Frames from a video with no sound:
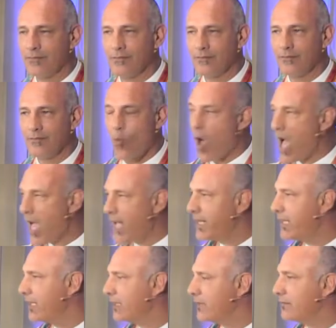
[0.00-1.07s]
Why?
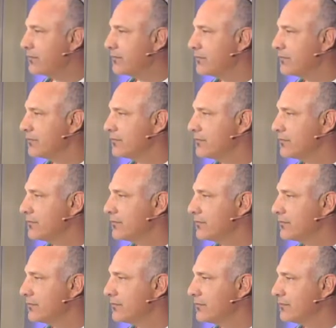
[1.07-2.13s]

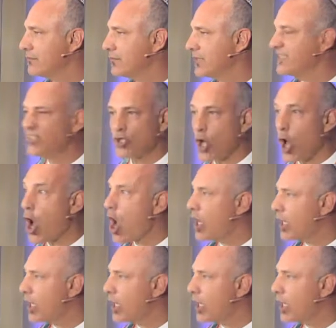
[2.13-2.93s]
He's a dog.